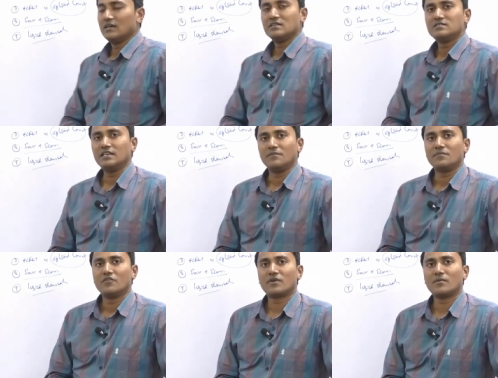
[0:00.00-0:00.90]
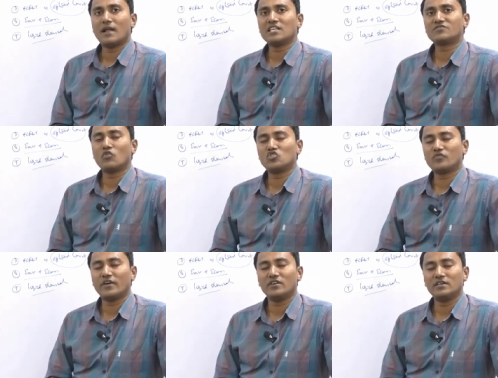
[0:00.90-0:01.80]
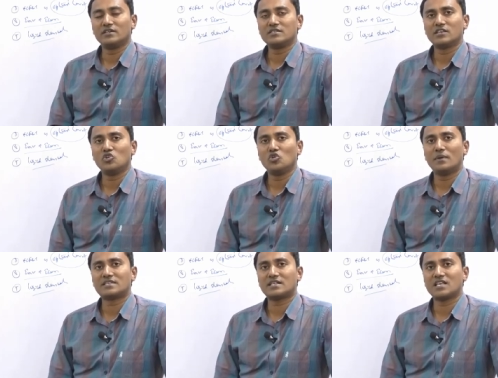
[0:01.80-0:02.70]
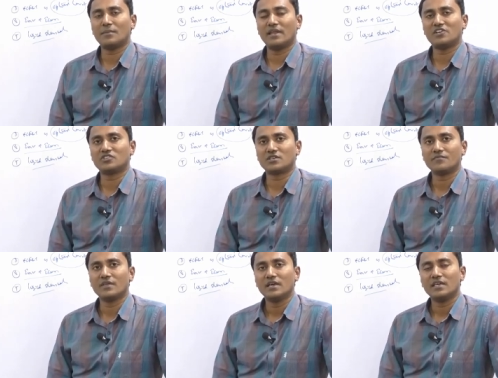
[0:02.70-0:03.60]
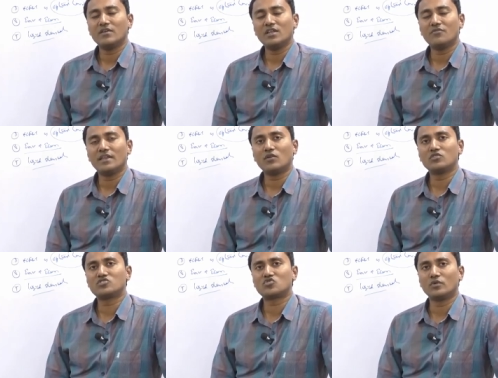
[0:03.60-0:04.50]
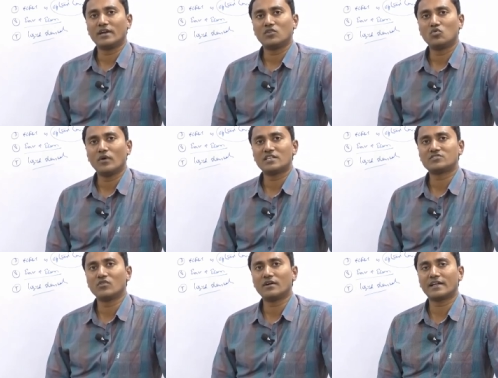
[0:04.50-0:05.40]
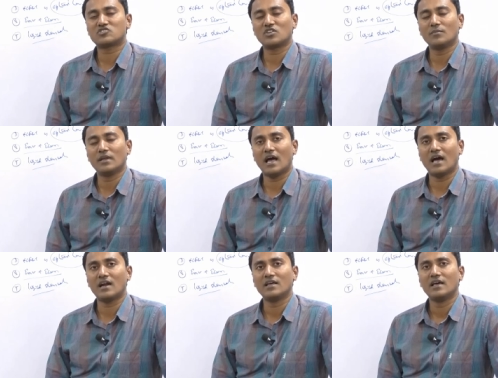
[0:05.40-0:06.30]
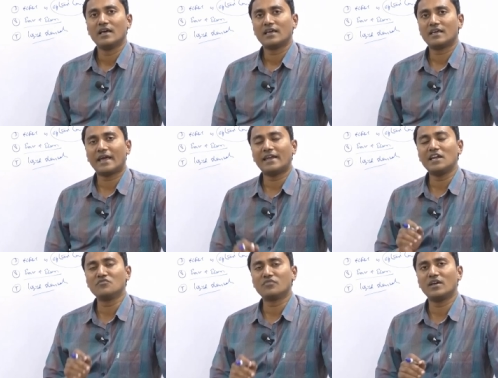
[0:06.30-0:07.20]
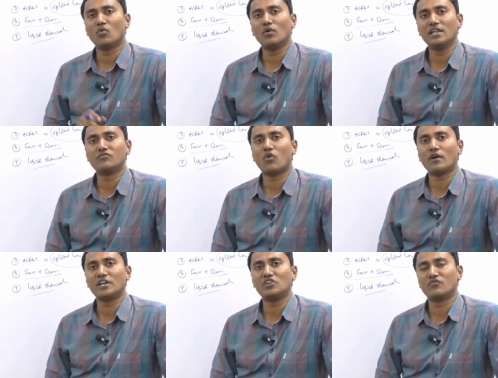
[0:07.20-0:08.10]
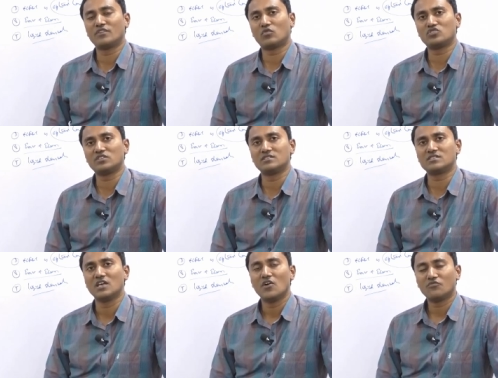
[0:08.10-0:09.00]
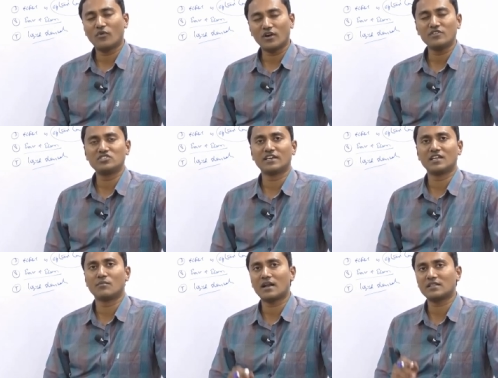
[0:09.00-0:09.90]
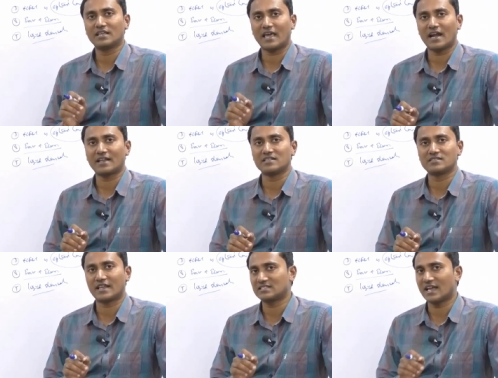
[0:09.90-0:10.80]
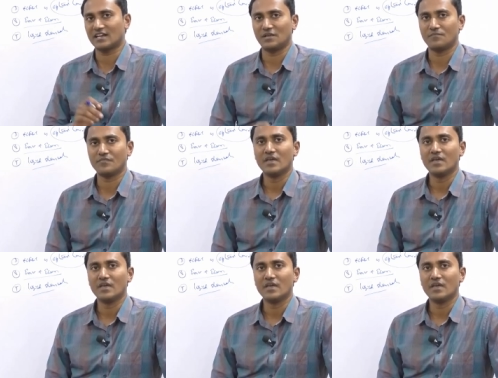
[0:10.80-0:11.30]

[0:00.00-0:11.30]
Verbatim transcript: See, from last 4 to 5 years in UPSC examination, even a very good student who has worked extremely hard can identify only 40 to 50 questions for which he can mark the correct answer exactly.